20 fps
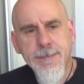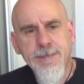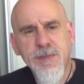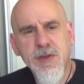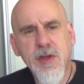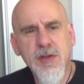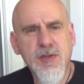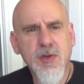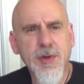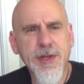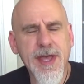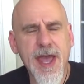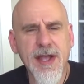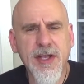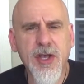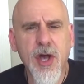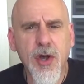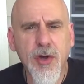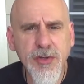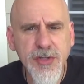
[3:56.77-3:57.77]
You know, it's only got
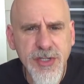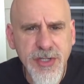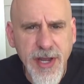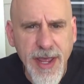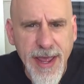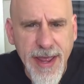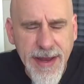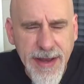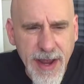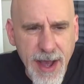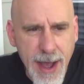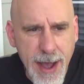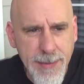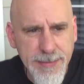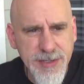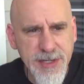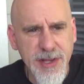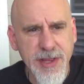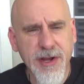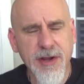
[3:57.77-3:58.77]
Ghost and
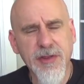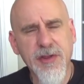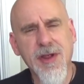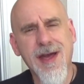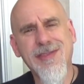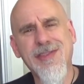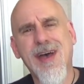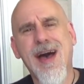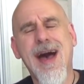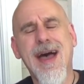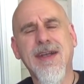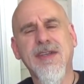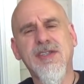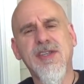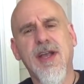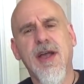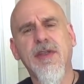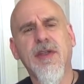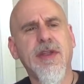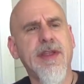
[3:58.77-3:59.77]
Habs in there. They're not the highest
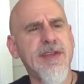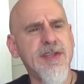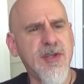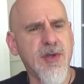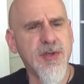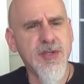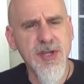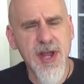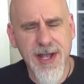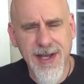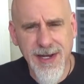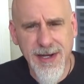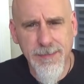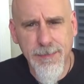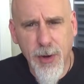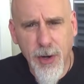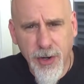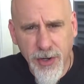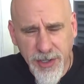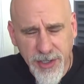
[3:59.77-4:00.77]
thing on the list, so it's not going
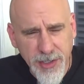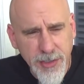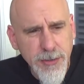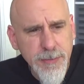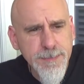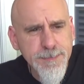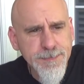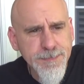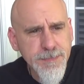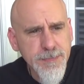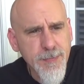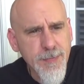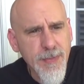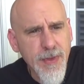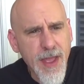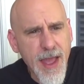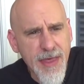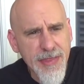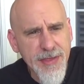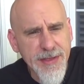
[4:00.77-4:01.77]
to hurt you.
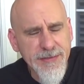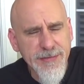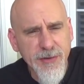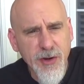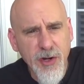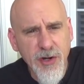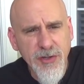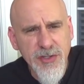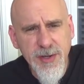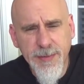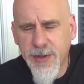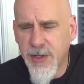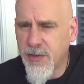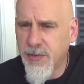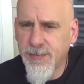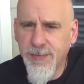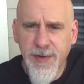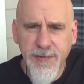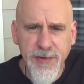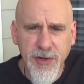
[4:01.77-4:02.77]
I think for somebody, who,
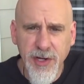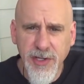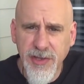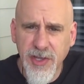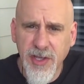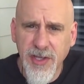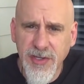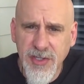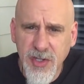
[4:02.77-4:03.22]
if you're at the